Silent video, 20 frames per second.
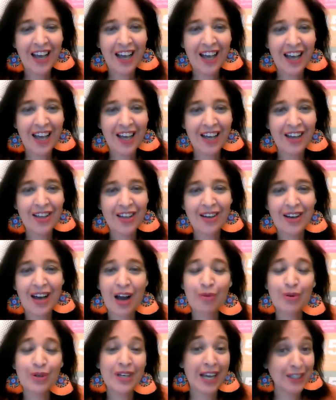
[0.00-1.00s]
uh,
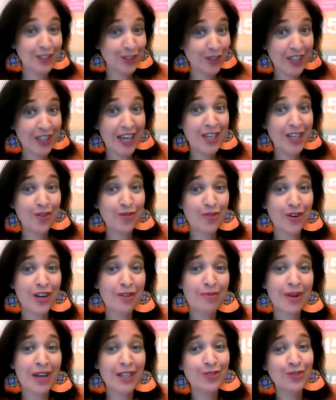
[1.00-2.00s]
I would like to thank you very
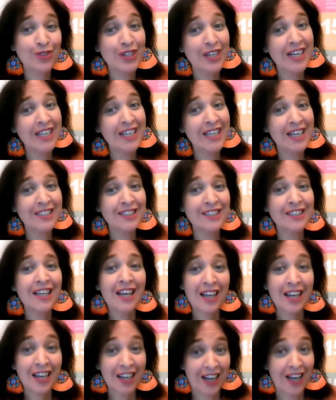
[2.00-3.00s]
much for letting us
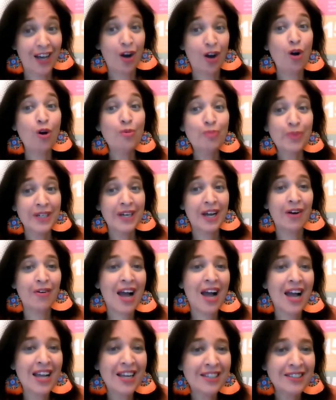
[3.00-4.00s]
uh, open our
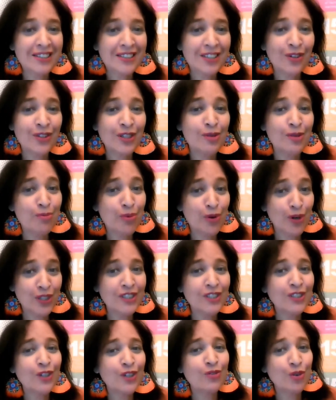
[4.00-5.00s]
eyes on the
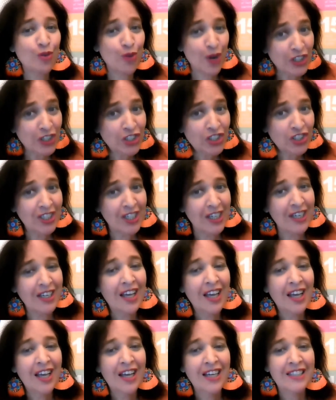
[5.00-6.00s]
importance of questioning
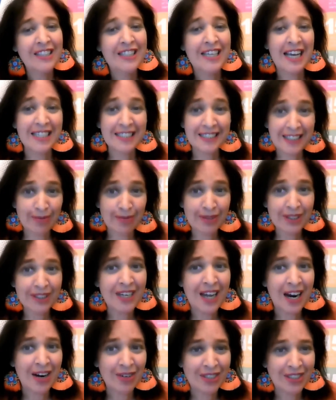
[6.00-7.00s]
the accepted
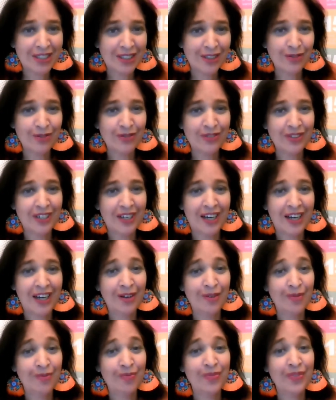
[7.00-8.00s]
narrative.
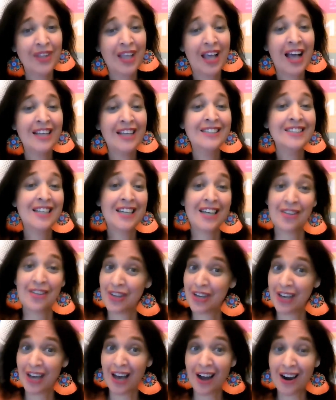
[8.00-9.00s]
Um, and uh,
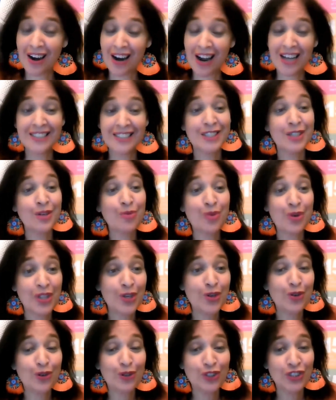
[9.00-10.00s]
they are asking whether
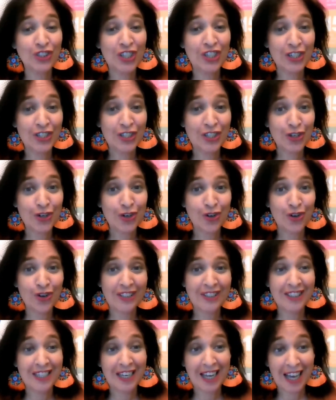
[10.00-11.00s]
you could share
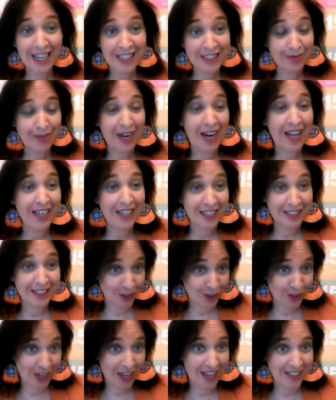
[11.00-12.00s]
your slides, but I guess
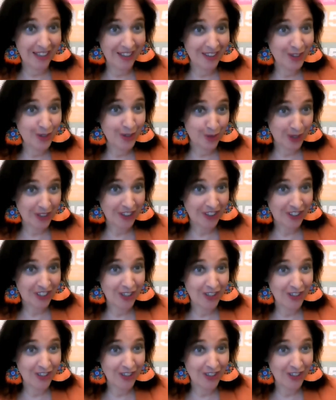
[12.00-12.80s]
you can. You will I